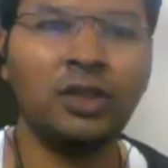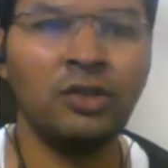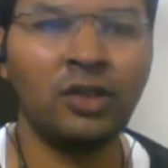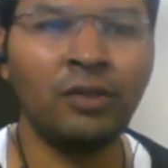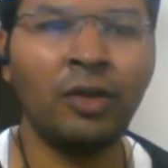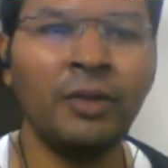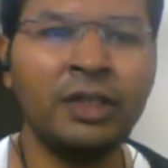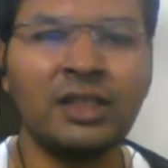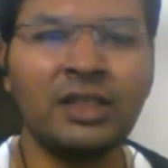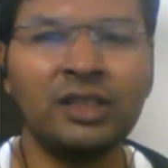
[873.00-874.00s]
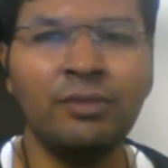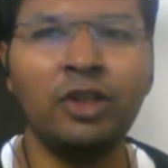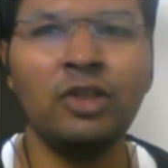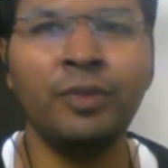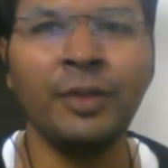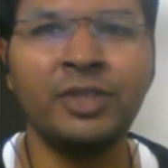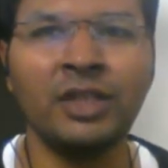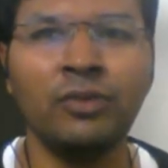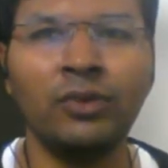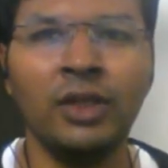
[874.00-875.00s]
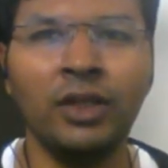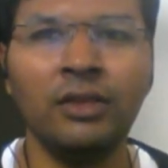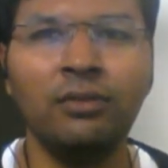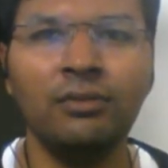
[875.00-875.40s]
not a problem. It's similar to PubSub only.